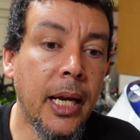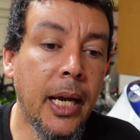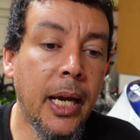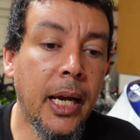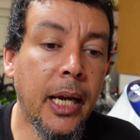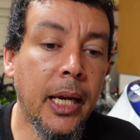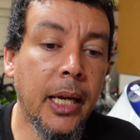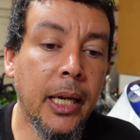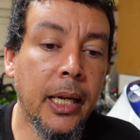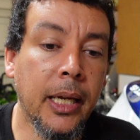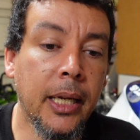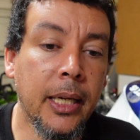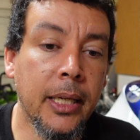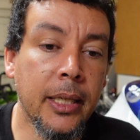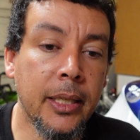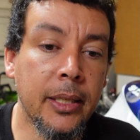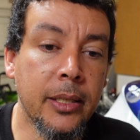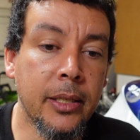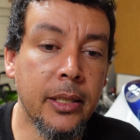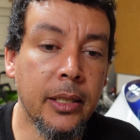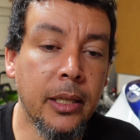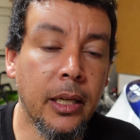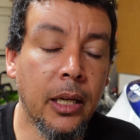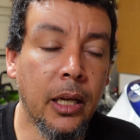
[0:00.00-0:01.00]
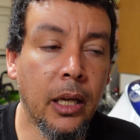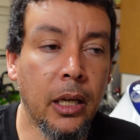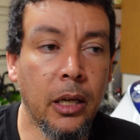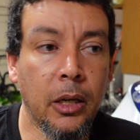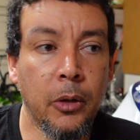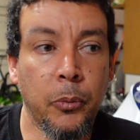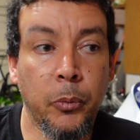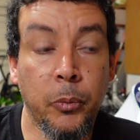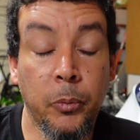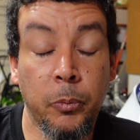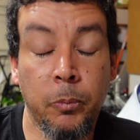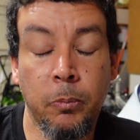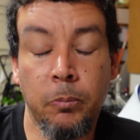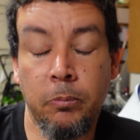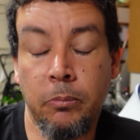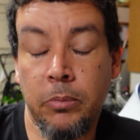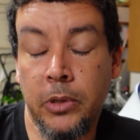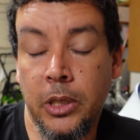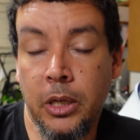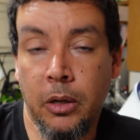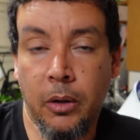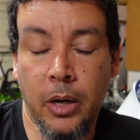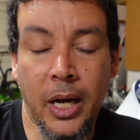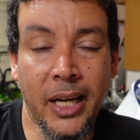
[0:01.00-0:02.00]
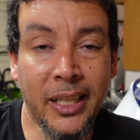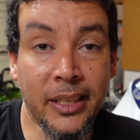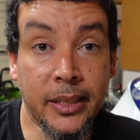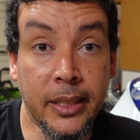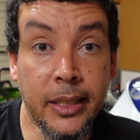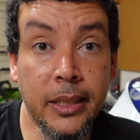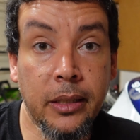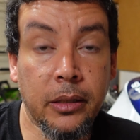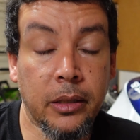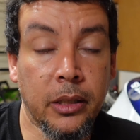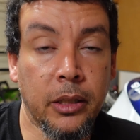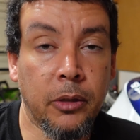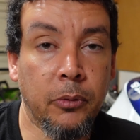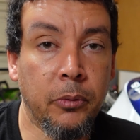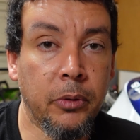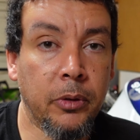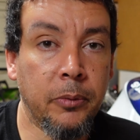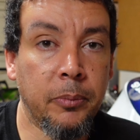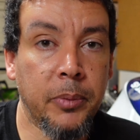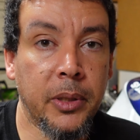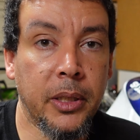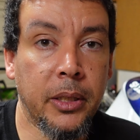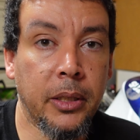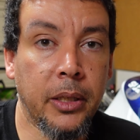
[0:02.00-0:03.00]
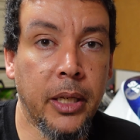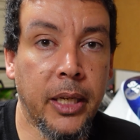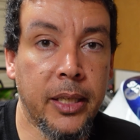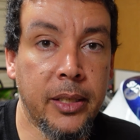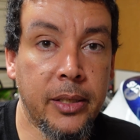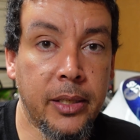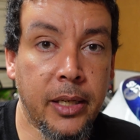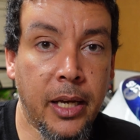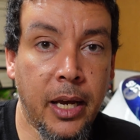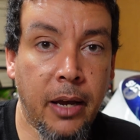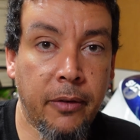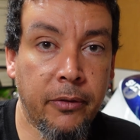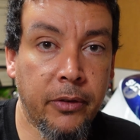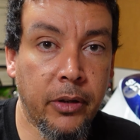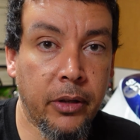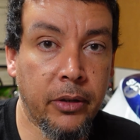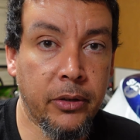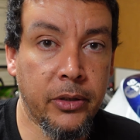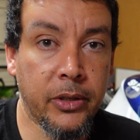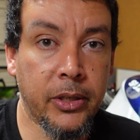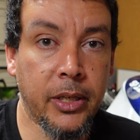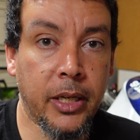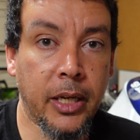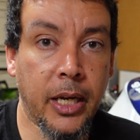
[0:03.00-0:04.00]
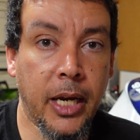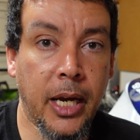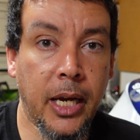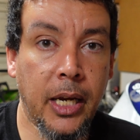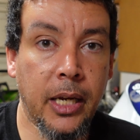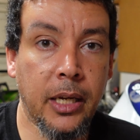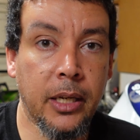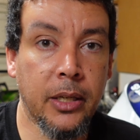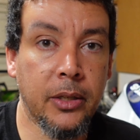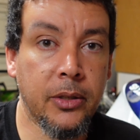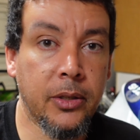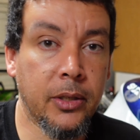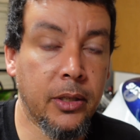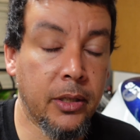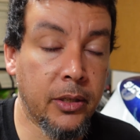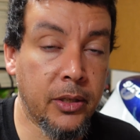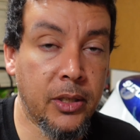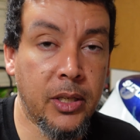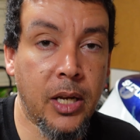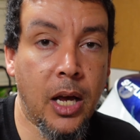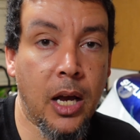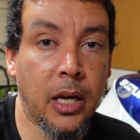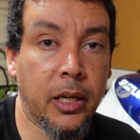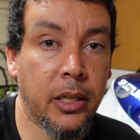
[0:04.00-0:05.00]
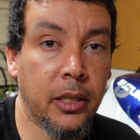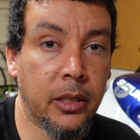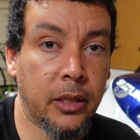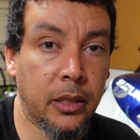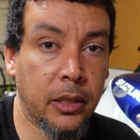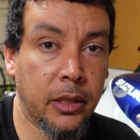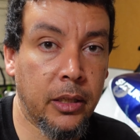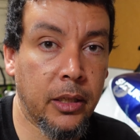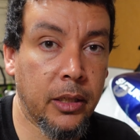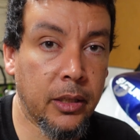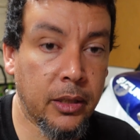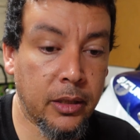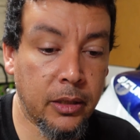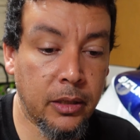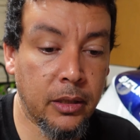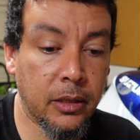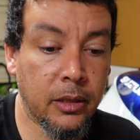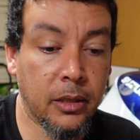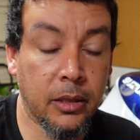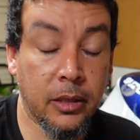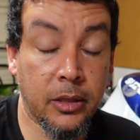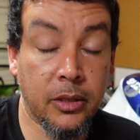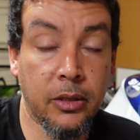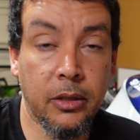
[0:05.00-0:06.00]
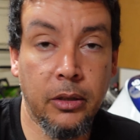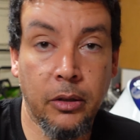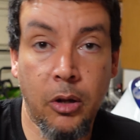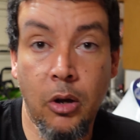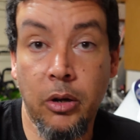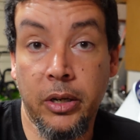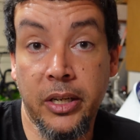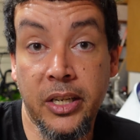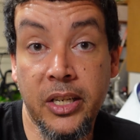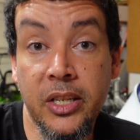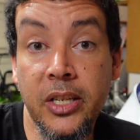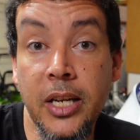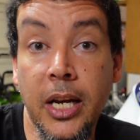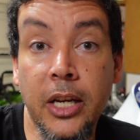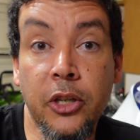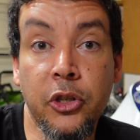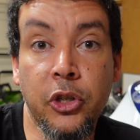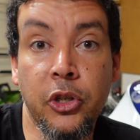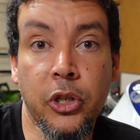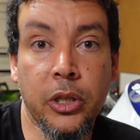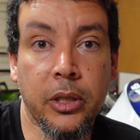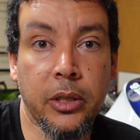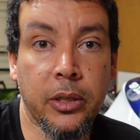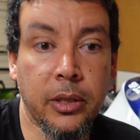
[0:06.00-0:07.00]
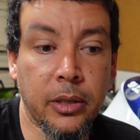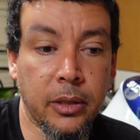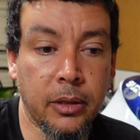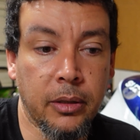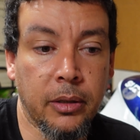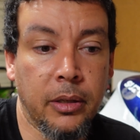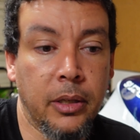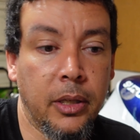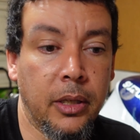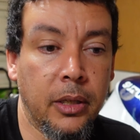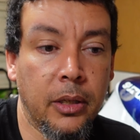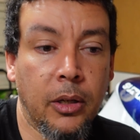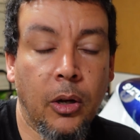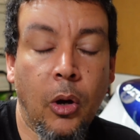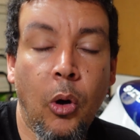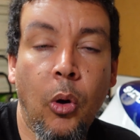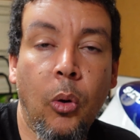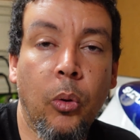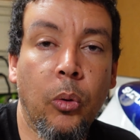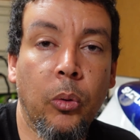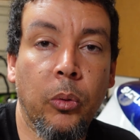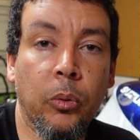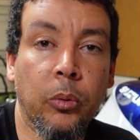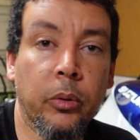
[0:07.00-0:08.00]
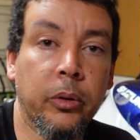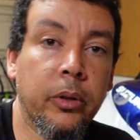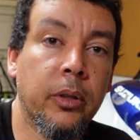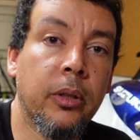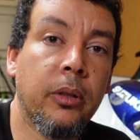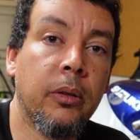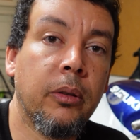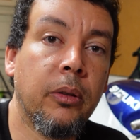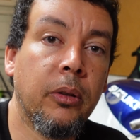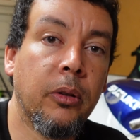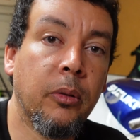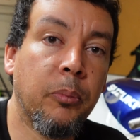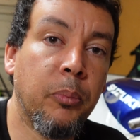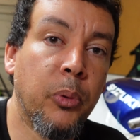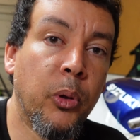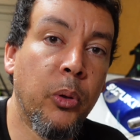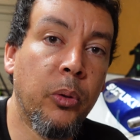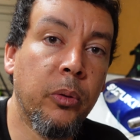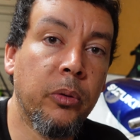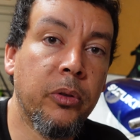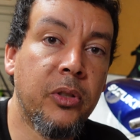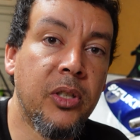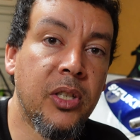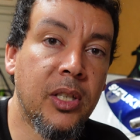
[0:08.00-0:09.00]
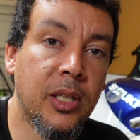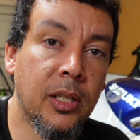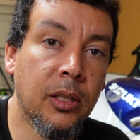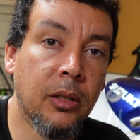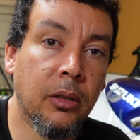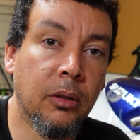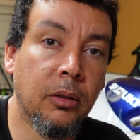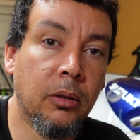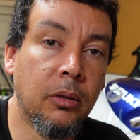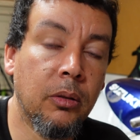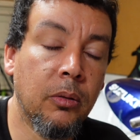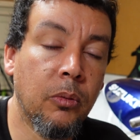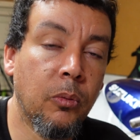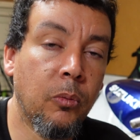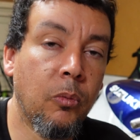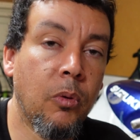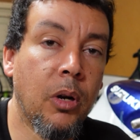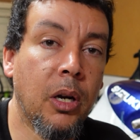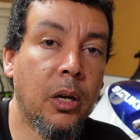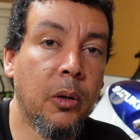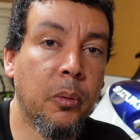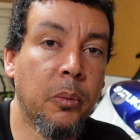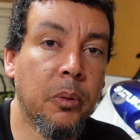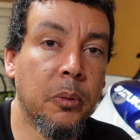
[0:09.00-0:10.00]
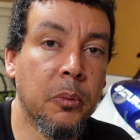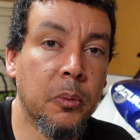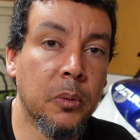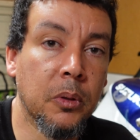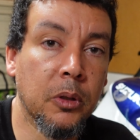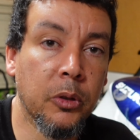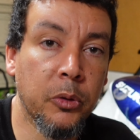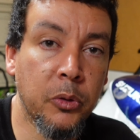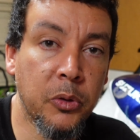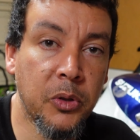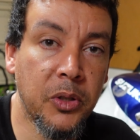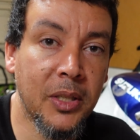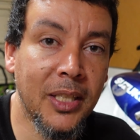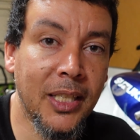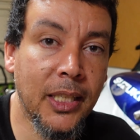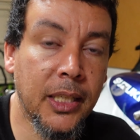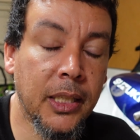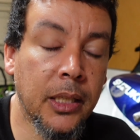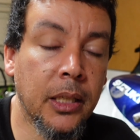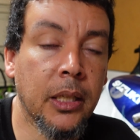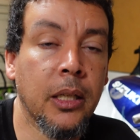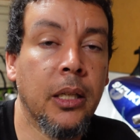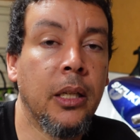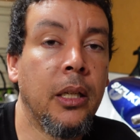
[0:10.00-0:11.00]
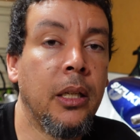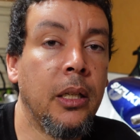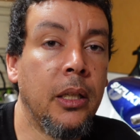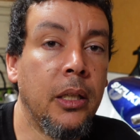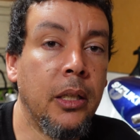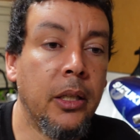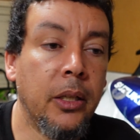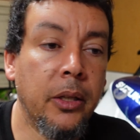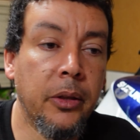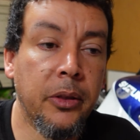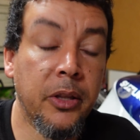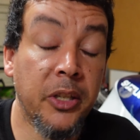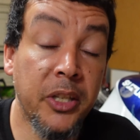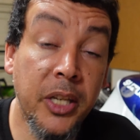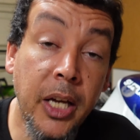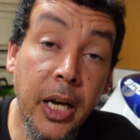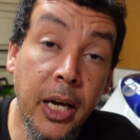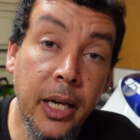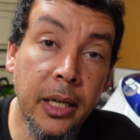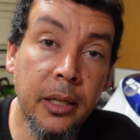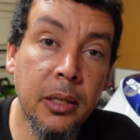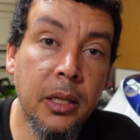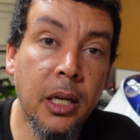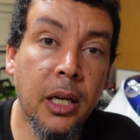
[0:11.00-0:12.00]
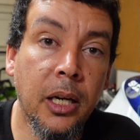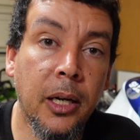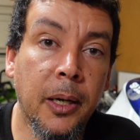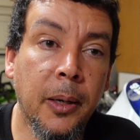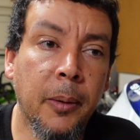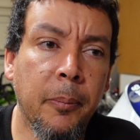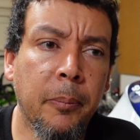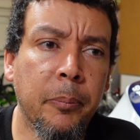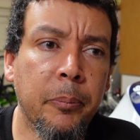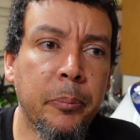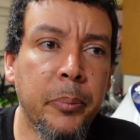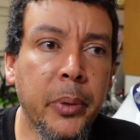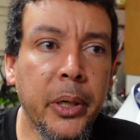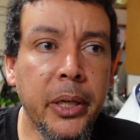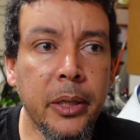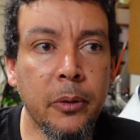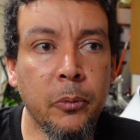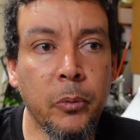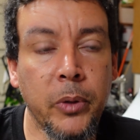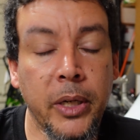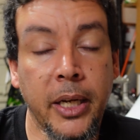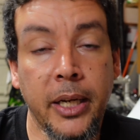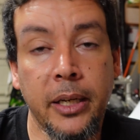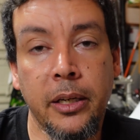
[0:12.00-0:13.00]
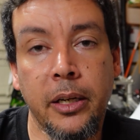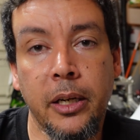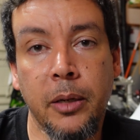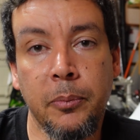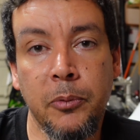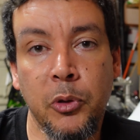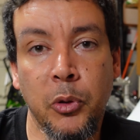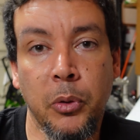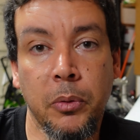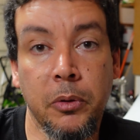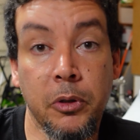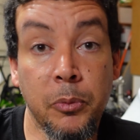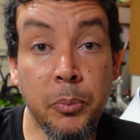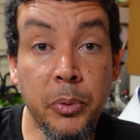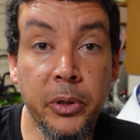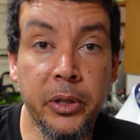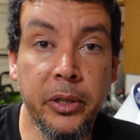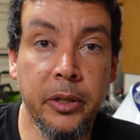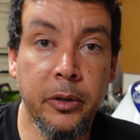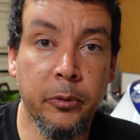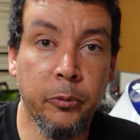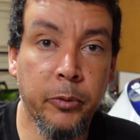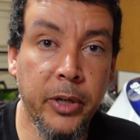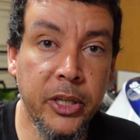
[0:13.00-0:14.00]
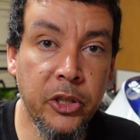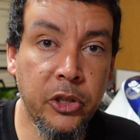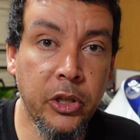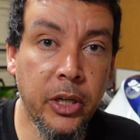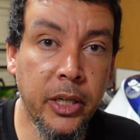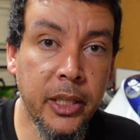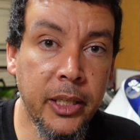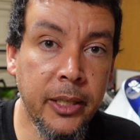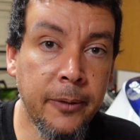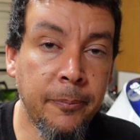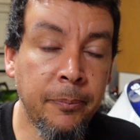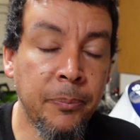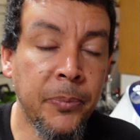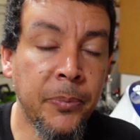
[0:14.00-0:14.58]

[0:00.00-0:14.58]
and it, ideally it would have been nice to have another set of hands and a socket and a long extension to hold the bolt still while we were loosening the nut. But what I ended up doing was putting a wrench on it,